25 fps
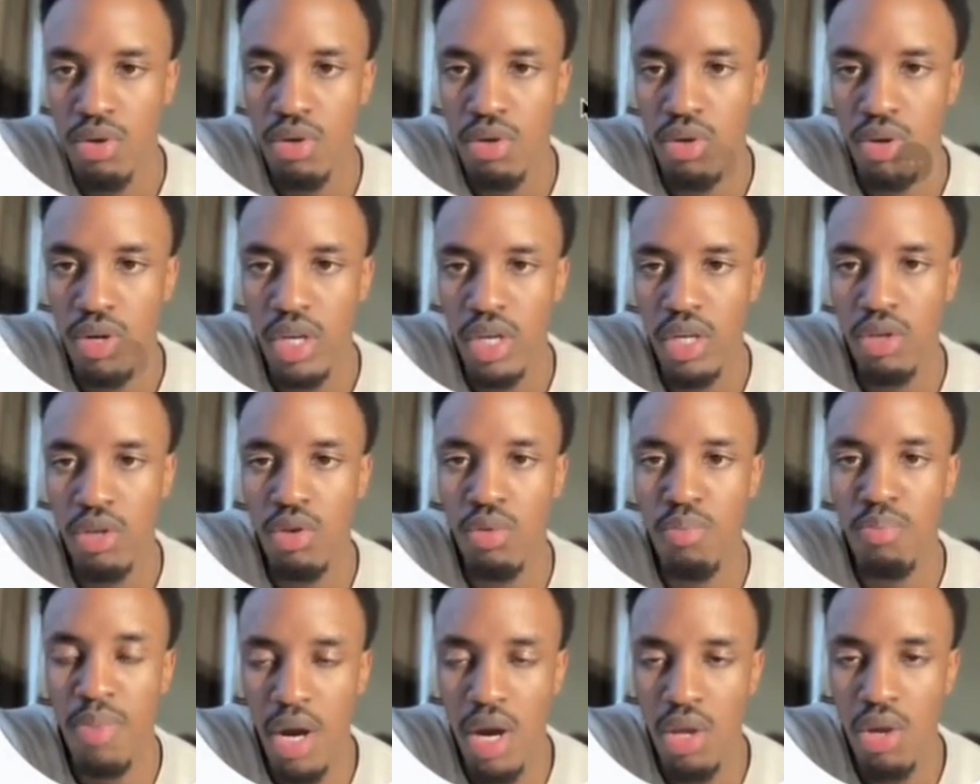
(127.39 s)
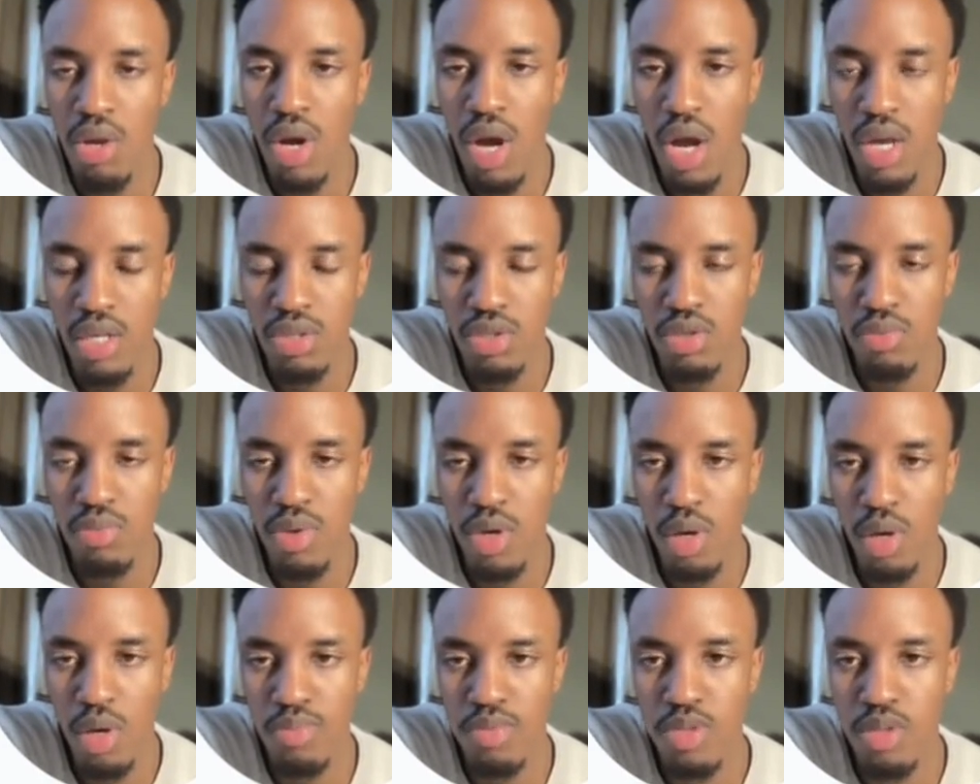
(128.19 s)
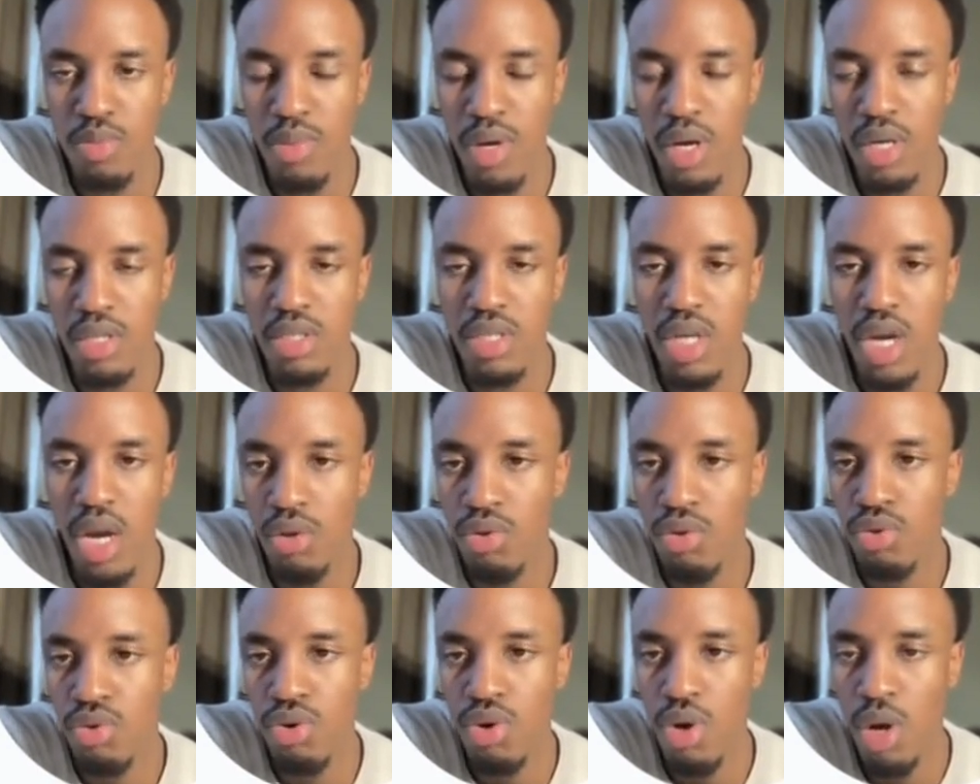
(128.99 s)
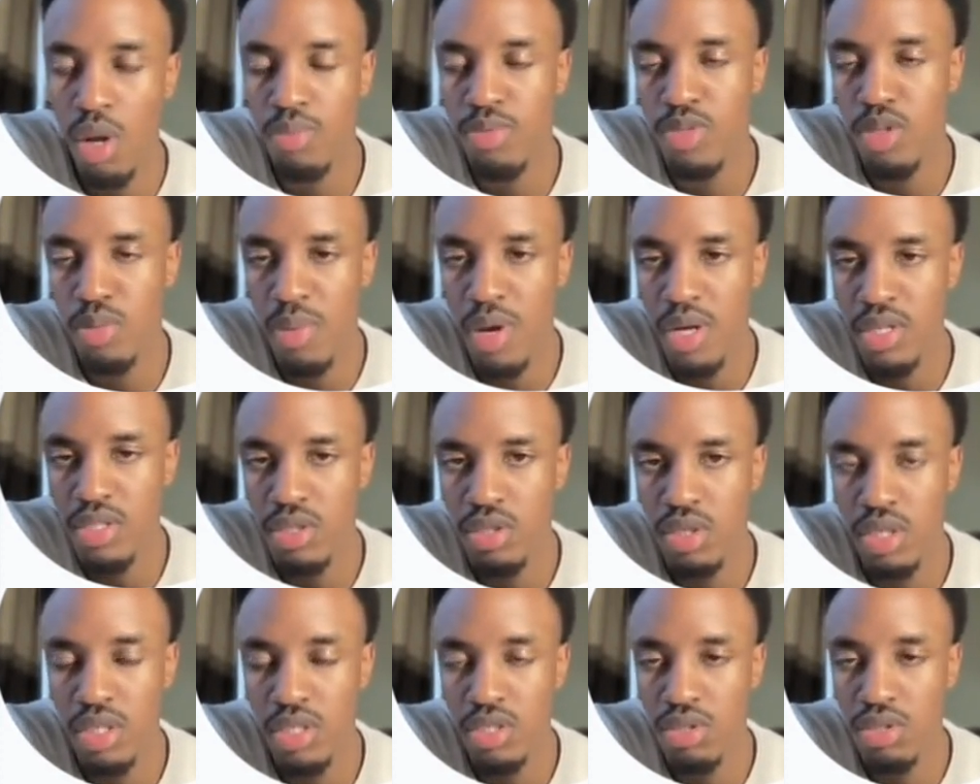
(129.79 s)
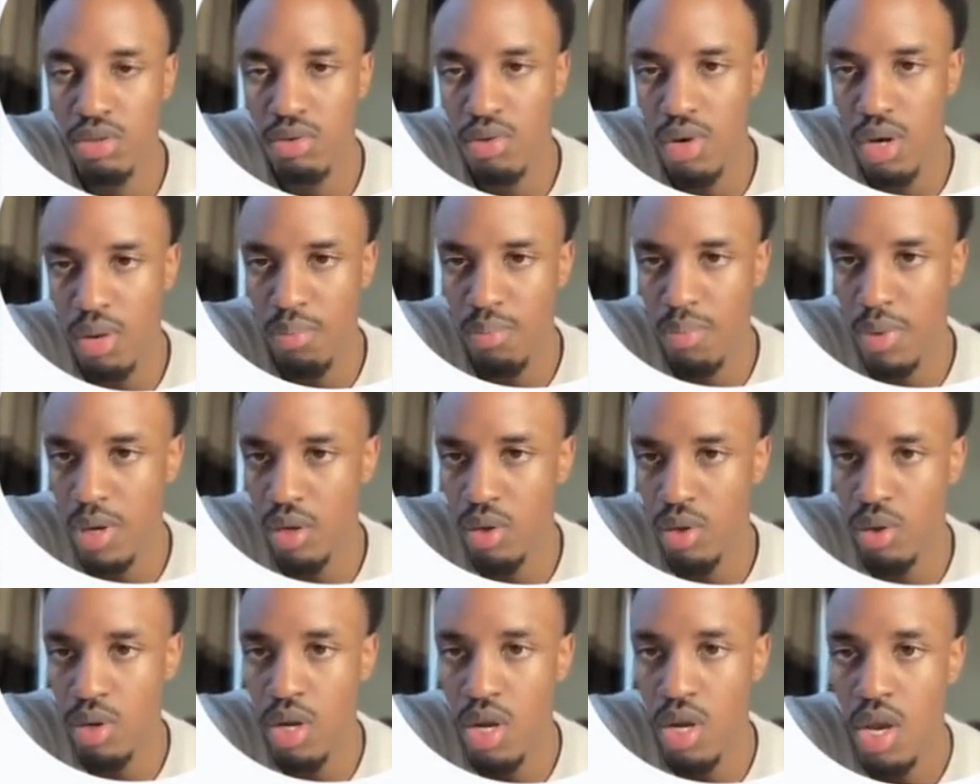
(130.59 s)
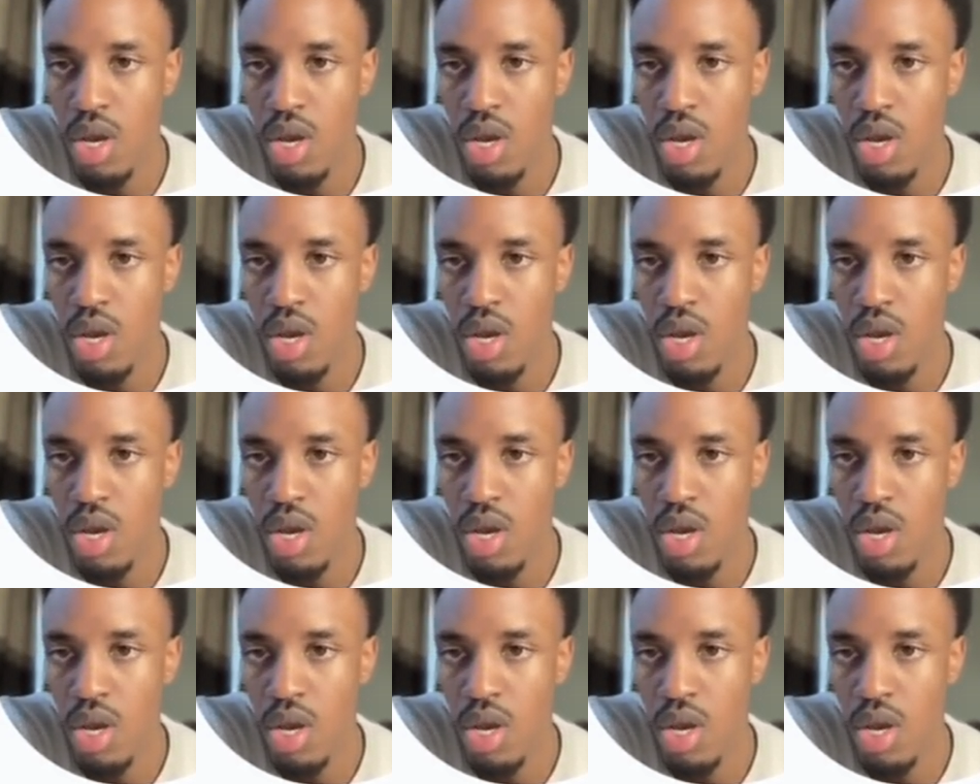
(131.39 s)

Okay, the bio has to be optimized. How do you optimize your Instagram bio?